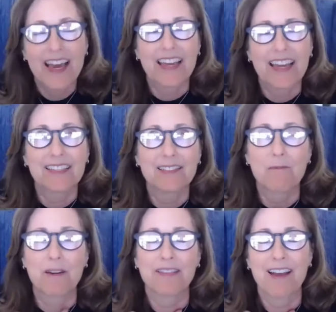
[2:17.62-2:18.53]
is
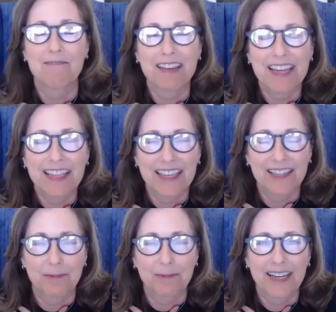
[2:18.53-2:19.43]
someone that we in the
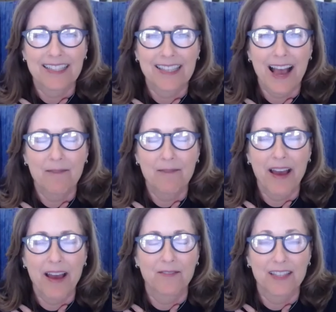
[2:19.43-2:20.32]
Experience Lab
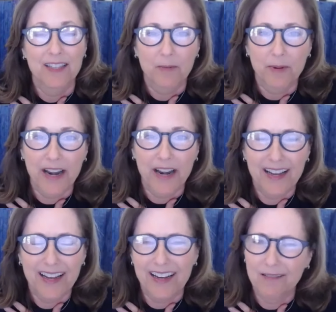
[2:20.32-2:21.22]
have
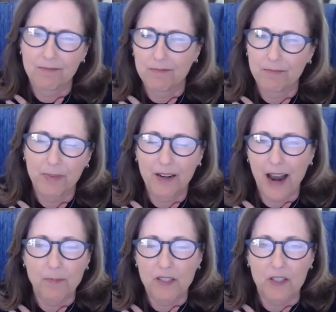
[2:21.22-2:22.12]
celebrated and
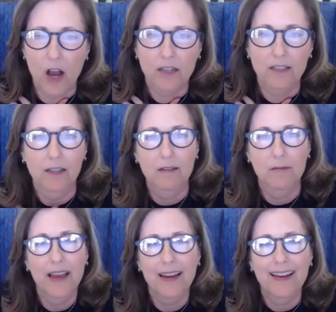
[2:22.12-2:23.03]
perhaps stalked a little
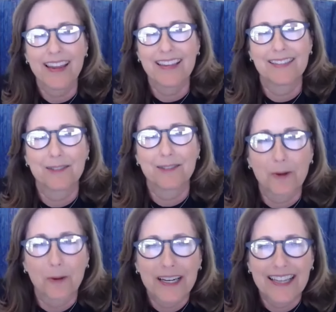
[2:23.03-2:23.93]
bit. He's a
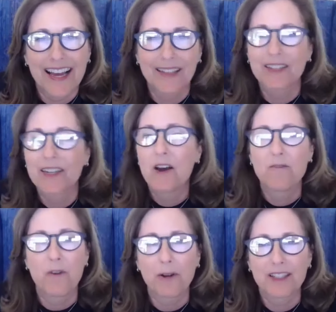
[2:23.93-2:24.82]
storyteller
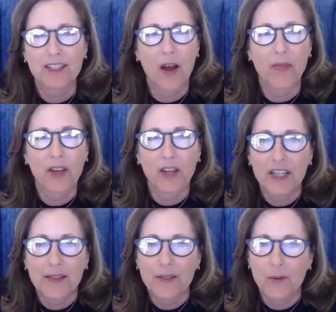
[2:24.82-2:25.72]
focused on the good
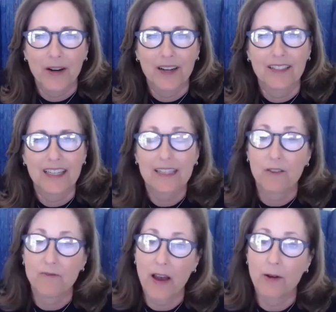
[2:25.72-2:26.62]
in the world. He's the
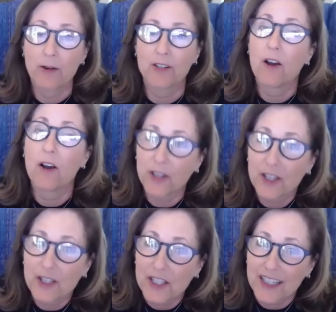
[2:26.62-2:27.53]
founder of
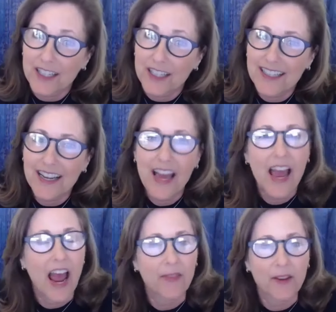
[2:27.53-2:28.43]
Good Good Good
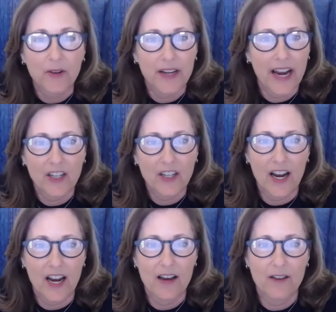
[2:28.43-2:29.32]
and the creator
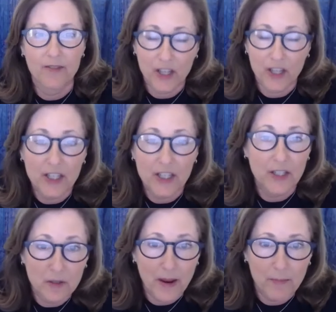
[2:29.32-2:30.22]
of the Good
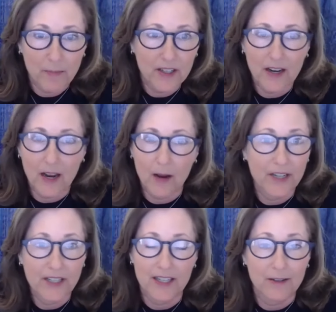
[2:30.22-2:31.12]
Newspaper, a
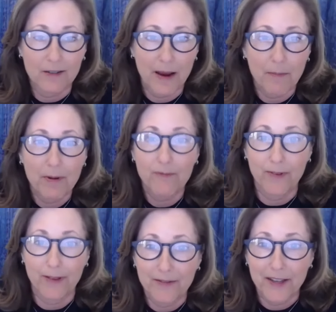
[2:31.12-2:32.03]
printed newspaper
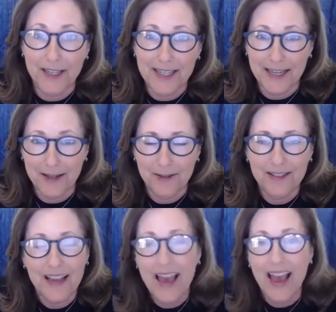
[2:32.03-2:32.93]
full of good news.
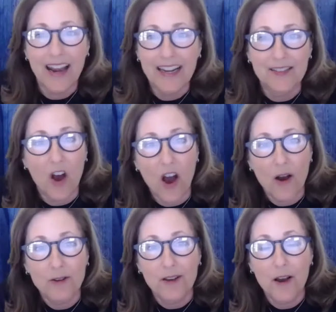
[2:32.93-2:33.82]
And he's the
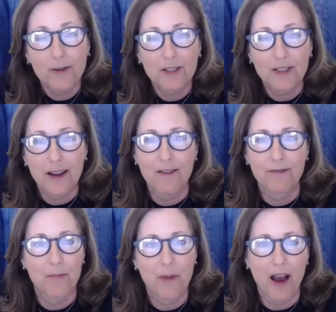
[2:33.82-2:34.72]
ho- host of
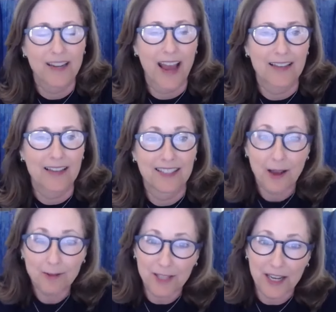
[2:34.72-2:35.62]
the podcast
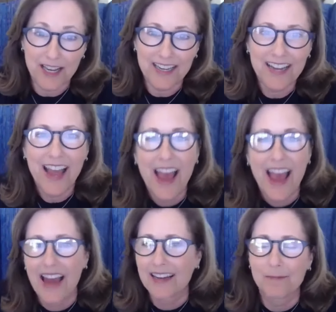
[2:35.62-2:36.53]
Sounds Good
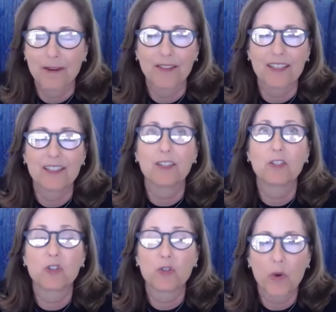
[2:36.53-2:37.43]
and has built this
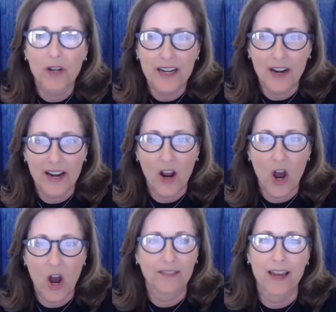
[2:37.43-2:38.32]
extraordinary
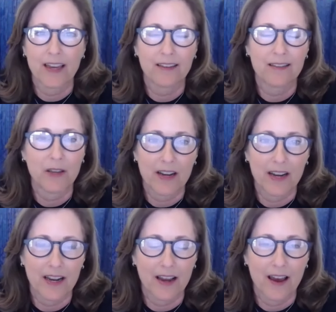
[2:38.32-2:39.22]
online
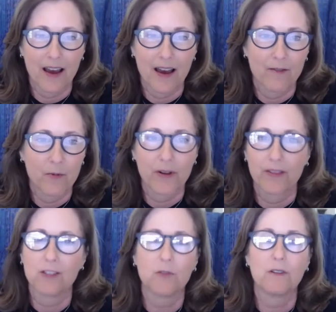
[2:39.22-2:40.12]
community of more
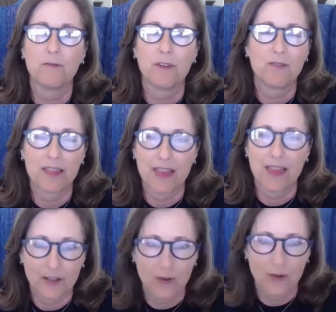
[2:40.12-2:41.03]
than
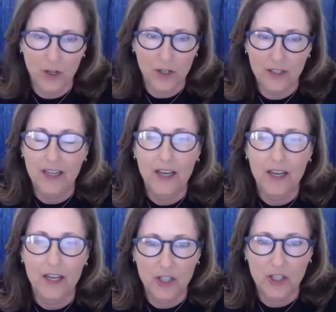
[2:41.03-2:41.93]
250,000 world
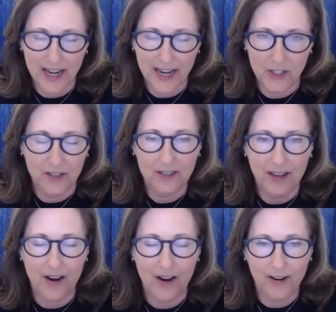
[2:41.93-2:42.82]

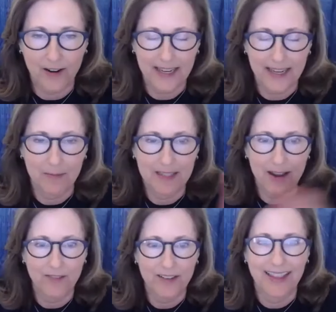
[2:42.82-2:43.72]
changers. And our team
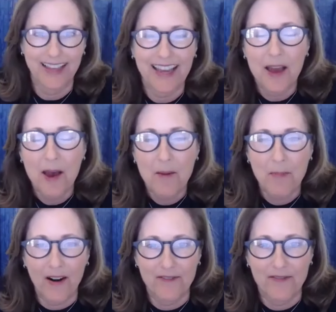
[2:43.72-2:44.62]
definitely
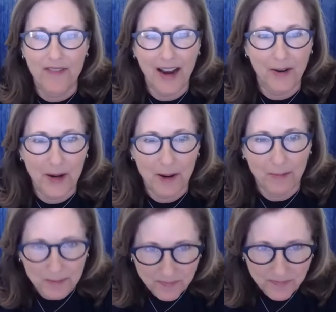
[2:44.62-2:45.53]
part of that group.
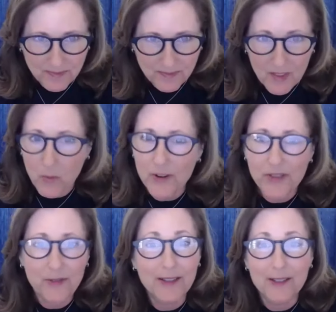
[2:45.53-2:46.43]
We're
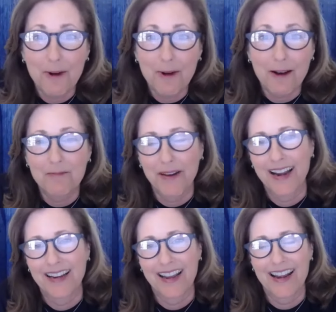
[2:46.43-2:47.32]
thrilled to welcome
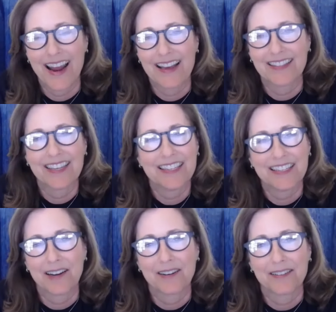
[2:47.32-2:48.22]
Branden as he
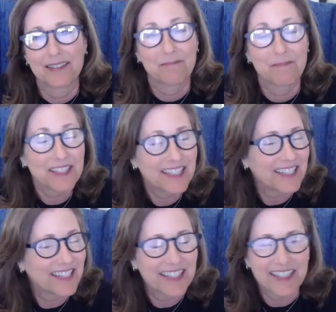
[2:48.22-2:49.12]
shares some good,
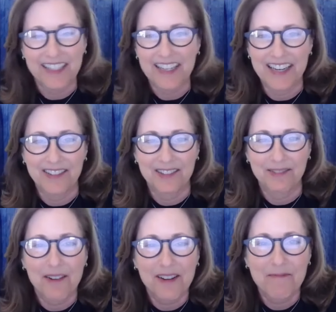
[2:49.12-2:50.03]
good, good
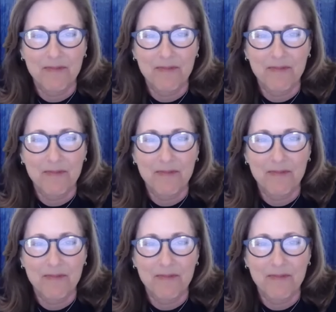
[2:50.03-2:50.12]
news. Welcome,